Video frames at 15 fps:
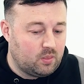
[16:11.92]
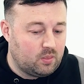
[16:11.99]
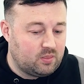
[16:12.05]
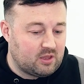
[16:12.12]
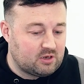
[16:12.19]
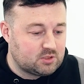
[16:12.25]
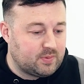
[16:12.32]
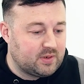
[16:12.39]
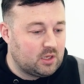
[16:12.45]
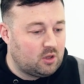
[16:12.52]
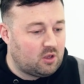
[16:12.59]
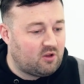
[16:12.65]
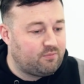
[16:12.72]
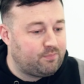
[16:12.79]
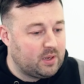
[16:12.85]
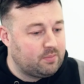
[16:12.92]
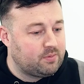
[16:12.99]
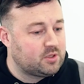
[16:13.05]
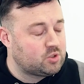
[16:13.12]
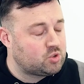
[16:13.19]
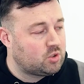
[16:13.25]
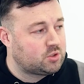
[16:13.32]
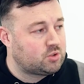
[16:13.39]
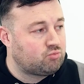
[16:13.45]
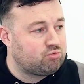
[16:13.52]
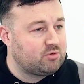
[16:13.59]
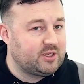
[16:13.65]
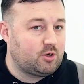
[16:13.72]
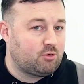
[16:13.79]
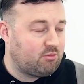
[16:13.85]
there's been a lot of people that's tried to
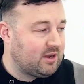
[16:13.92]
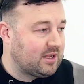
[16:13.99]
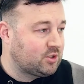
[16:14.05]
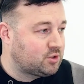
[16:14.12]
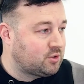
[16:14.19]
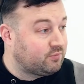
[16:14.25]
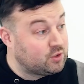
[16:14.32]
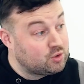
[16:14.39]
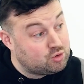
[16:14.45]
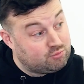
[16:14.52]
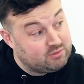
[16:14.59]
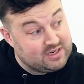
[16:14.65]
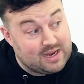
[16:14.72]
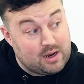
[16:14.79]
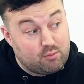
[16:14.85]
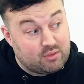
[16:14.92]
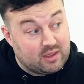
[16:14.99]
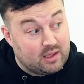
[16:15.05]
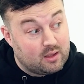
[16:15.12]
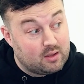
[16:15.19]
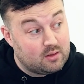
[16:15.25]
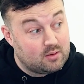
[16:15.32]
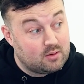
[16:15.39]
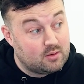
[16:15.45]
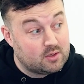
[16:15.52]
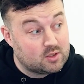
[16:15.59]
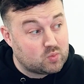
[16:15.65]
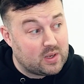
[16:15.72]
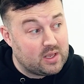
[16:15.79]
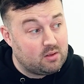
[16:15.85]
recreate stuff that's already out there
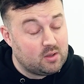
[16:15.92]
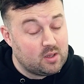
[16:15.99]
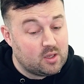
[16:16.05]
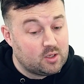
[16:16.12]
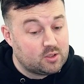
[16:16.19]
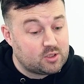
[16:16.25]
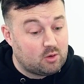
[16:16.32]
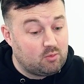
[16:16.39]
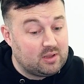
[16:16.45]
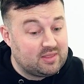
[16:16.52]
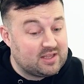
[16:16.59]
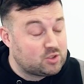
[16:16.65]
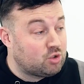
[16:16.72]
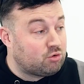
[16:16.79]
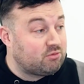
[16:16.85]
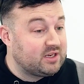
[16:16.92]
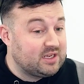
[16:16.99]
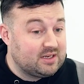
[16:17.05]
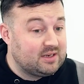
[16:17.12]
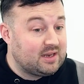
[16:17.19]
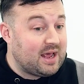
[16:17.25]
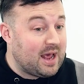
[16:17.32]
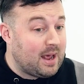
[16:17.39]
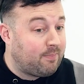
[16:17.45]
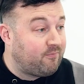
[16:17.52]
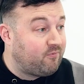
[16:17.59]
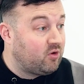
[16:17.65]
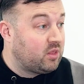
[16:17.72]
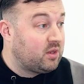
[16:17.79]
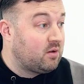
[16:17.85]
as well. So there's already an app
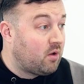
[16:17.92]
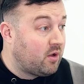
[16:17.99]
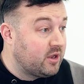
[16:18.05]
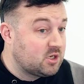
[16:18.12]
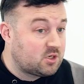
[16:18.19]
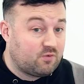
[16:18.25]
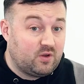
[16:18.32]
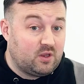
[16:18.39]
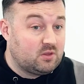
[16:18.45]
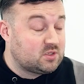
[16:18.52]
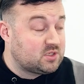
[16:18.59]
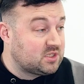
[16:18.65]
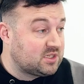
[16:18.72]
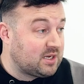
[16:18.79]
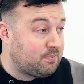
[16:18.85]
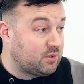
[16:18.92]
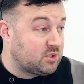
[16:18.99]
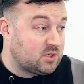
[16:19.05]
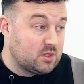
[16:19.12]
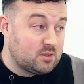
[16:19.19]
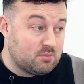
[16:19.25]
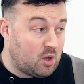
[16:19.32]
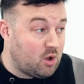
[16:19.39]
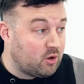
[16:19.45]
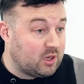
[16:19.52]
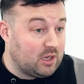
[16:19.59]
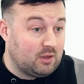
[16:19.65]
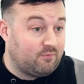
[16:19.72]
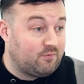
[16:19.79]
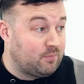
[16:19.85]
for an ISV that's established in the
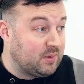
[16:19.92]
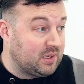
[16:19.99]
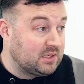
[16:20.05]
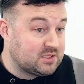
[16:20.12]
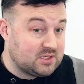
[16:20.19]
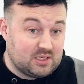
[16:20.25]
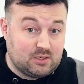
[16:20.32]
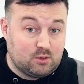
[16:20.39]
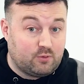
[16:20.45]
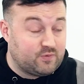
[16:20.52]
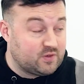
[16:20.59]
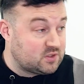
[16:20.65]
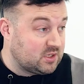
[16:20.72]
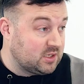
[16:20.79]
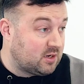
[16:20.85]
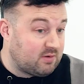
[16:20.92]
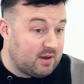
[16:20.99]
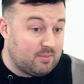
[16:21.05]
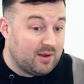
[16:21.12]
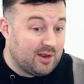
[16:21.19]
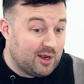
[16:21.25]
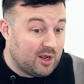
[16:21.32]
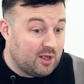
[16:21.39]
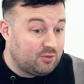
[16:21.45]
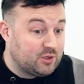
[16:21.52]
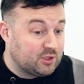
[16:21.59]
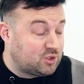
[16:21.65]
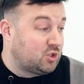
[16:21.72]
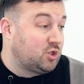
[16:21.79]
market for BC or for CRM that's